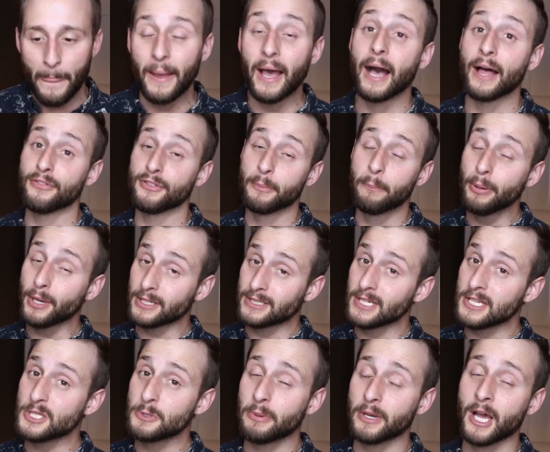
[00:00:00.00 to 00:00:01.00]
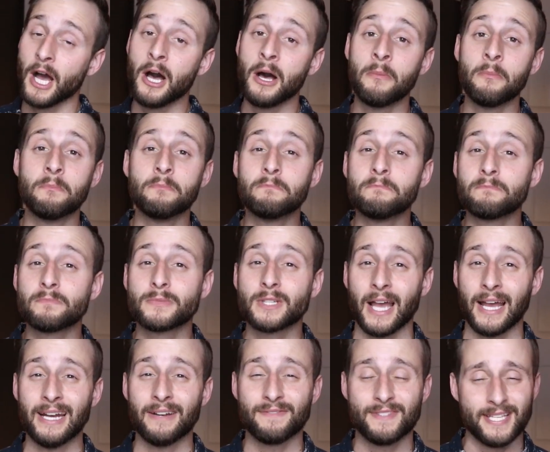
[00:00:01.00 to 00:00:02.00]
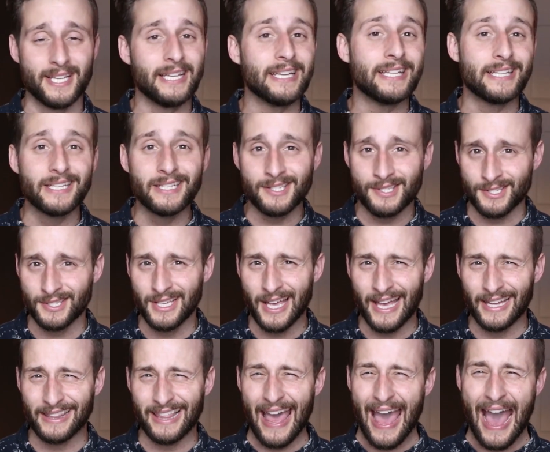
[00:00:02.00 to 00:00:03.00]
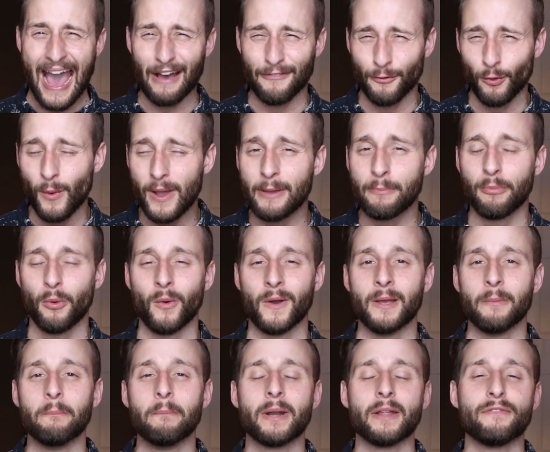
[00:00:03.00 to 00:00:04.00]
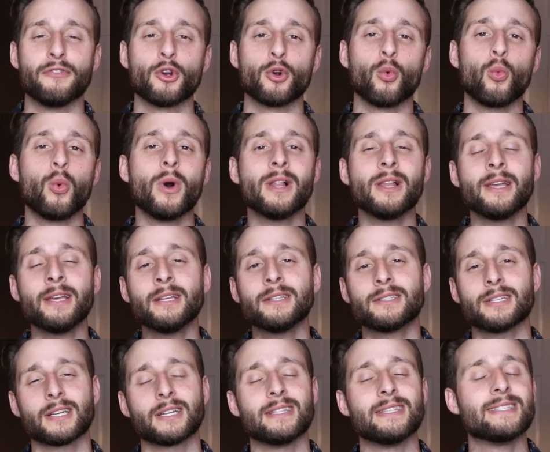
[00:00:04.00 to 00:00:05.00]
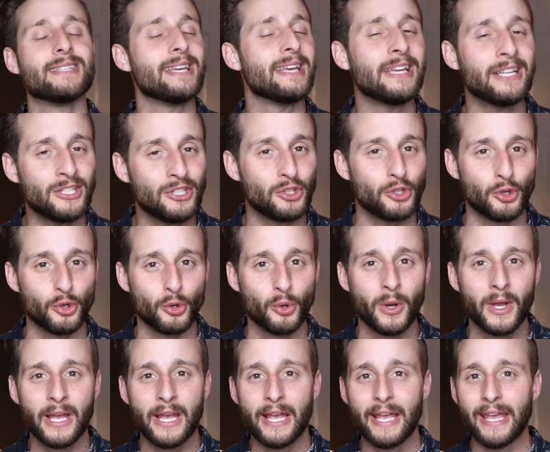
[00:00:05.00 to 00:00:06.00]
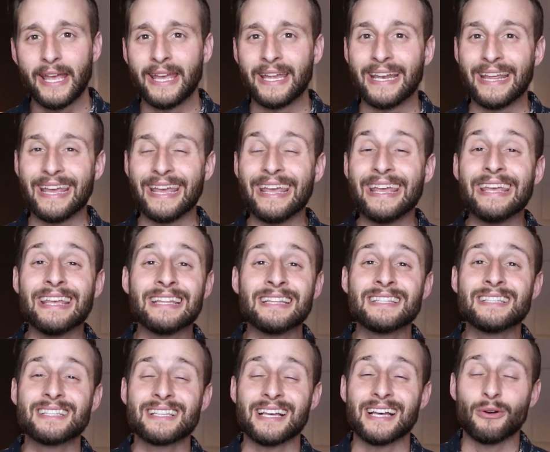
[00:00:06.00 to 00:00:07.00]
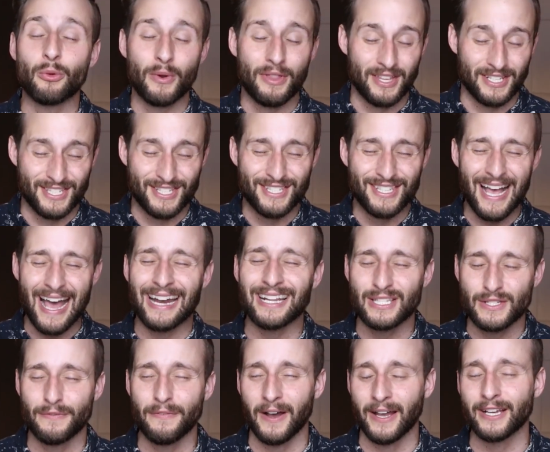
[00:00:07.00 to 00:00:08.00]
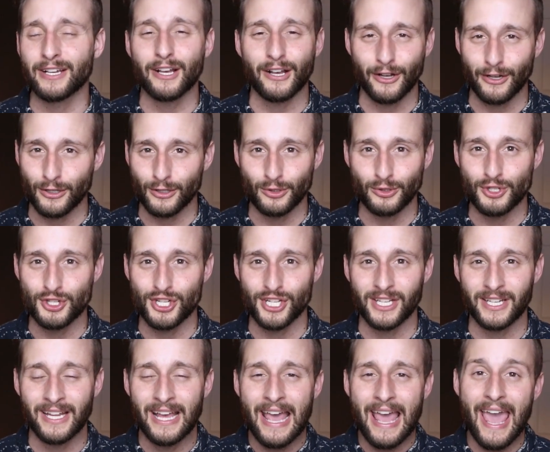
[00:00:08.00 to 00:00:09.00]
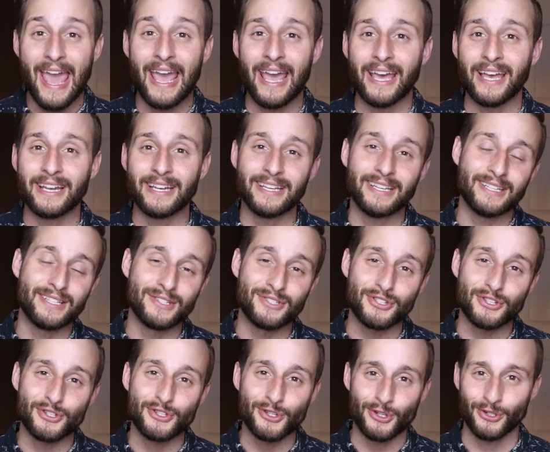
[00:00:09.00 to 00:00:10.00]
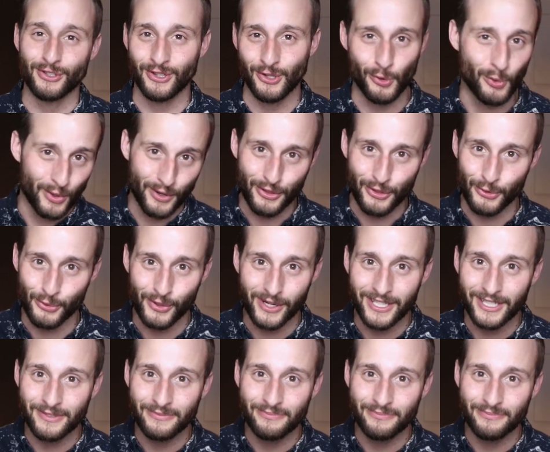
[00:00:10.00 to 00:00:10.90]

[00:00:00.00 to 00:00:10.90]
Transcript: The book does become kind of tedious at the halfway point, but if you're willing to continue, it ends with a satisfying conclusion and is certainly worth the read.